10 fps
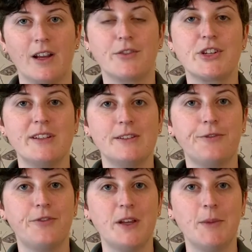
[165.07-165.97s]
if she's a
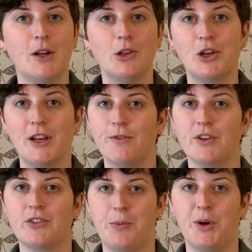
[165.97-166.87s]
female looking
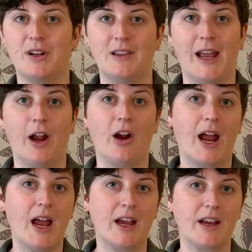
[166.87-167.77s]
for somewhere to lay her
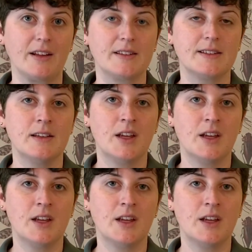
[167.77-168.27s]
eggs.